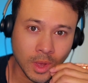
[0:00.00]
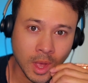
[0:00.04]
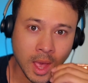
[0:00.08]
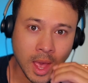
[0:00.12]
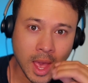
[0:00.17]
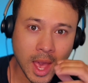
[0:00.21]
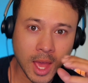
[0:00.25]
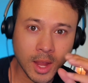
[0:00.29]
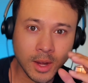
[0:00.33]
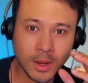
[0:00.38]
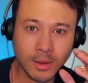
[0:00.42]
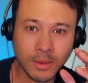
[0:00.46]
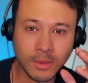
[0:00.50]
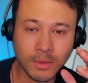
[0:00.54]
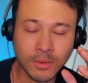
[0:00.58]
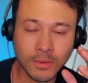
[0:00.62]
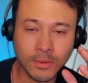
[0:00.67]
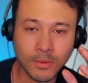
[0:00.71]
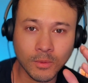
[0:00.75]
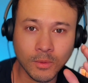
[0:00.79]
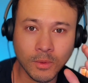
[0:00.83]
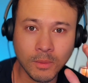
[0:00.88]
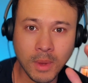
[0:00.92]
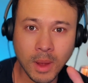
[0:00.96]
And
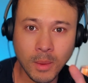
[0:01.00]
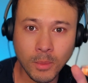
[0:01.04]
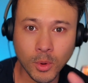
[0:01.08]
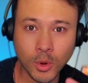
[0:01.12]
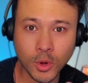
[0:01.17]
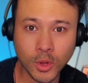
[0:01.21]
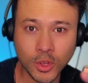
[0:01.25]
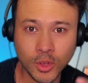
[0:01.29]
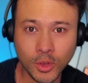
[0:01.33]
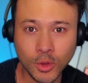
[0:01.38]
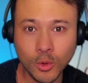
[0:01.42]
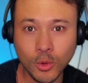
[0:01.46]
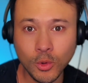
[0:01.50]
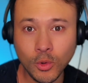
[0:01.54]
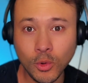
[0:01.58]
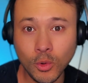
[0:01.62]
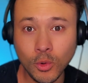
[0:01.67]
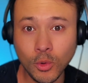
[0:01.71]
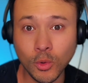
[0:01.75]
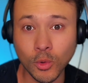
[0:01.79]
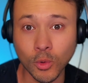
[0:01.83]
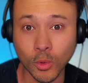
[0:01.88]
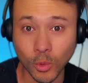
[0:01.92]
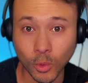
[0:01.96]
remember,
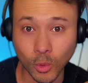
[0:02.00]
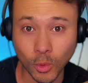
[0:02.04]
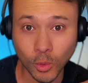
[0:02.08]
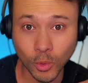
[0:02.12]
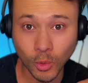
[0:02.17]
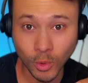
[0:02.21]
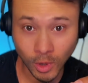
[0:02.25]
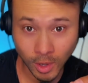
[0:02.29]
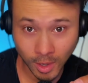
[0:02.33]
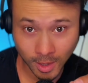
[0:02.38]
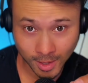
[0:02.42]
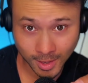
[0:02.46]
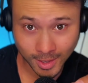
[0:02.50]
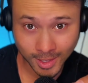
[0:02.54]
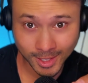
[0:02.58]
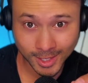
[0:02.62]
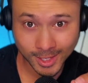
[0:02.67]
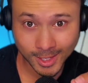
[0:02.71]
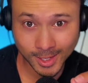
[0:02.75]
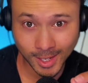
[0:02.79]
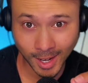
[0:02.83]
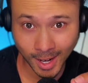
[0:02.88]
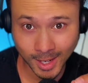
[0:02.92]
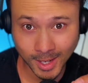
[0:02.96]
you
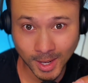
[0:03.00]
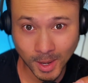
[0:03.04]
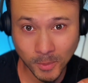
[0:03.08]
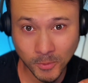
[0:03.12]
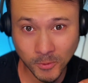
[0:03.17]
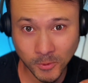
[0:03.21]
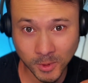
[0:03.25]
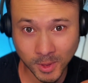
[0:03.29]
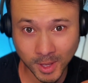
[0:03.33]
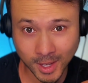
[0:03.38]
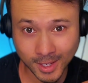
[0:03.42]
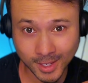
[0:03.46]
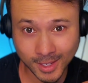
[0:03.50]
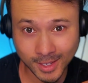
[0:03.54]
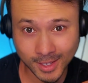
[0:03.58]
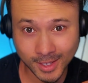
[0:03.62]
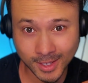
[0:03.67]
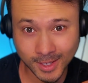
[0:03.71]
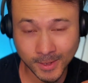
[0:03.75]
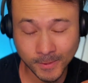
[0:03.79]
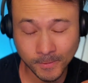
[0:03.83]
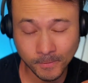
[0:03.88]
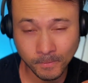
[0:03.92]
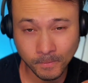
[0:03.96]
signed up for
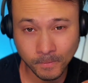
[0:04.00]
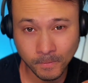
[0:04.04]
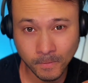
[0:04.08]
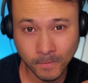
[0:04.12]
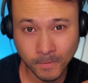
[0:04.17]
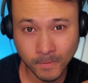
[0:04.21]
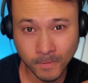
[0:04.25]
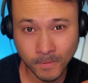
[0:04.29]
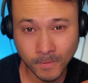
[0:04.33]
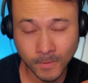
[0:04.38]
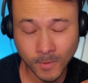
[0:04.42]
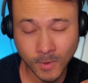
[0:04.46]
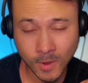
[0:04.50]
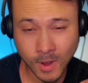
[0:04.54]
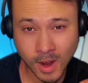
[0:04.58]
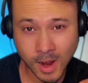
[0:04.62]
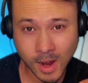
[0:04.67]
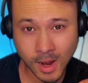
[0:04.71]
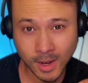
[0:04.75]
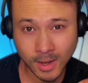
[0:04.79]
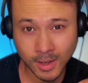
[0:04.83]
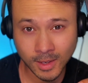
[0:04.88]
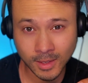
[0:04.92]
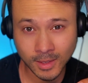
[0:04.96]
this,
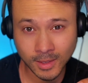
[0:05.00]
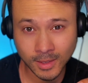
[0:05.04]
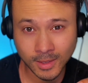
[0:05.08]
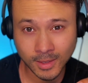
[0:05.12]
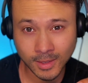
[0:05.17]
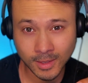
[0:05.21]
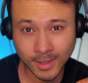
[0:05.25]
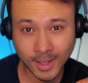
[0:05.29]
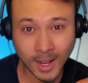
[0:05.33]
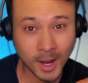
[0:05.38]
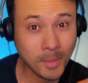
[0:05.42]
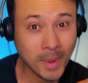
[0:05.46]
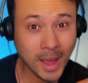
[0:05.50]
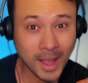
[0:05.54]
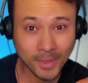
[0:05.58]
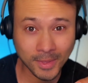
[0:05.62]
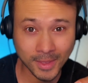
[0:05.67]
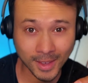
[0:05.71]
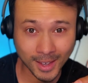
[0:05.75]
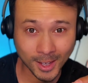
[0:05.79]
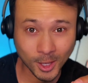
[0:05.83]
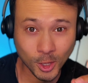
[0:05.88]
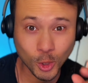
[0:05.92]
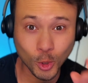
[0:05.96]
right? It's not a bad
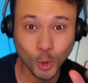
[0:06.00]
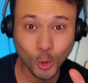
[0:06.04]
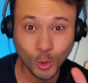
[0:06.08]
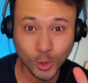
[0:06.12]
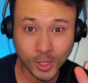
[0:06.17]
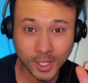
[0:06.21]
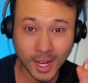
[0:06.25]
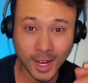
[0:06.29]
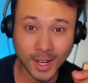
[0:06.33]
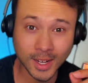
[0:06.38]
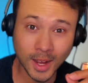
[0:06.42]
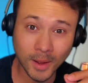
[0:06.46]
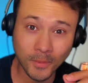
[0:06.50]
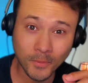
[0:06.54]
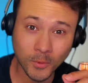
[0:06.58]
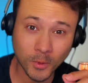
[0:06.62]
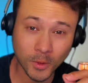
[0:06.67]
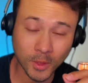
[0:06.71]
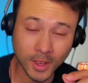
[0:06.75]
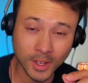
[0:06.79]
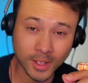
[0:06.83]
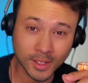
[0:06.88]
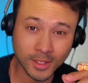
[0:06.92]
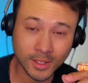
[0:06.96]
thing. You signed up for
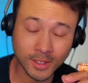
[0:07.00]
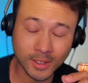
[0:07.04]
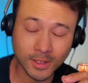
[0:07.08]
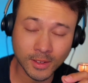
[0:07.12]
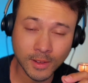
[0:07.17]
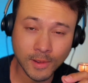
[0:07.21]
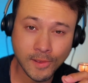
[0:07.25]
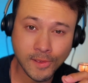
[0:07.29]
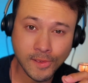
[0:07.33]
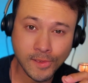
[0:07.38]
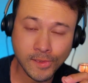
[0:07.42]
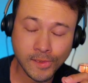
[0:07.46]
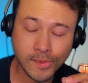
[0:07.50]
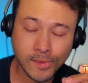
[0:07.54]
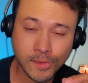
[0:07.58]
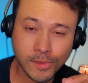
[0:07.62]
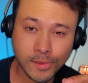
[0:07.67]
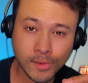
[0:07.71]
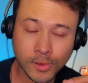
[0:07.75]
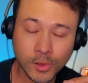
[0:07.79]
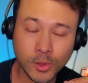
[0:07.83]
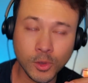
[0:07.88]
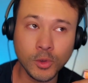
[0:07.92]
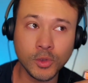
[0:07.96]
this.
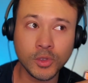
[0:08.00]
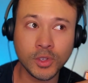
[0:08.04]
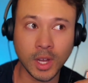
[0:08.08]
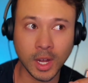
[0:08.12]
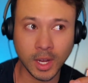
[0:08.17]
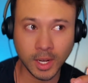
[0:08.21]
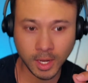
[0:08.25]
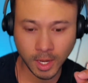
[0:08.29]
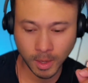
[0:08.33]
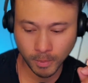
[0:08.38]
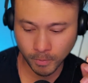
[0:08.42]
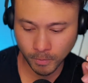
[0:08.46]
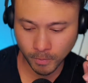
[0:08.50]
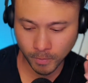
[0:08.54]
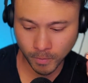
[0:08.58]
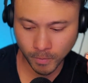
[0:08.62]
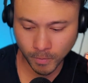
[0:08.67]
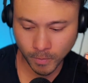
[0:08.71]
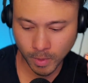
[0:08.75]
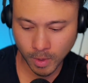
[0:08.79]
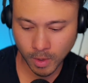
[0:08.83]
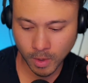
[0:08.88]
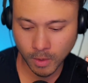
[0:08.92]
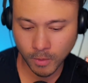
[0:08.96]
You signed up
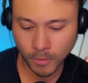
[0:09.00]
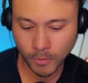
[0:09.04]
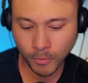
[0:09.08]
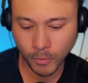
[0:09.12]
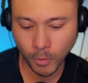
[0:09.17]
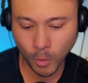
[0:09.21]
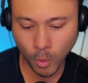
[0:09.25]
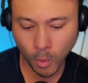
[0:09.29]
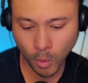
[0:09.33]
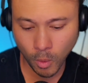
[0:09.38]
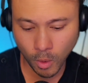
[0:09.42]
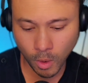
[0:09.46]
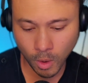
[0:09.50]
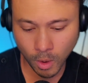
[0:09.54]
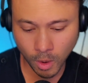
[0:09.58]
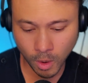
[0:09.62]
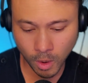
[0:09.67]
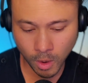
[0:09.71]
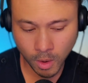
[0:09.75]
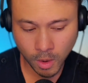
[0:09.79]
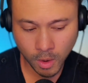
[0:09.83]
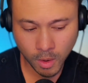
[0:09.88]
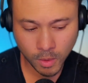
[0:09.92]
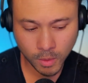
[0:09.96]

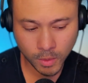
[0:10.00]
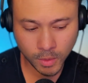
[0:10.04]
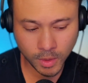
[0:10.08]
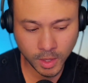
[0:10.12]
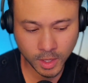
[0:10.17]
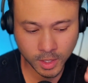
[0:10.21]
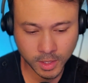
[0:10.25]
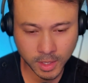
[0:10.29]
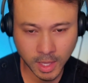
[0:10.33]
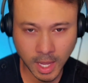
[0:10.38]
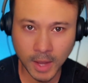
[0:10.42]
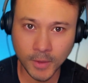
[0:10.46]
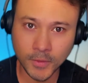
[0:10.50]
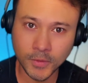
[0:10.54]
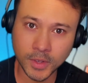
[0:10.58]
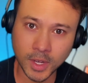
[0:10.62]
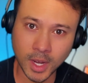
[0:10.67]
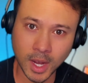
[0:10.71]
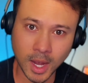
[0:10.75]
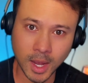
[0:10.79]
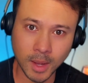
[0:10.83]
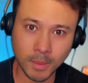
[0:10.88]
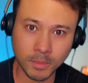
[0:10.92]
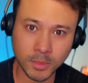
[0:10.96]
for this
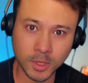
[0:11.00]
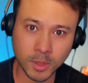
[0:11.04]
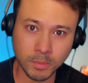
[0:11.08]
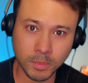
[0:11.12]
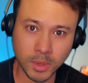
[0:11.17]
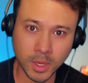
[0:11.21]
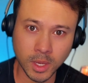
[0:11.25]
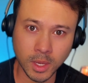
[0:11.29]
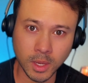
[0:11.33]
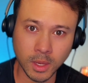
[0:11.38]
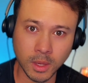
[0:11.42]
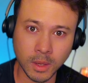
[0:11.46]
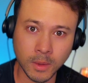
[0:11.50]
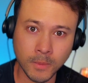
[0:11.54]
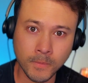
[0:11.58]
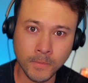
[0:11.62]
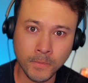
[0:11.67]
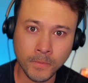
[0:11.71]
lifetime to be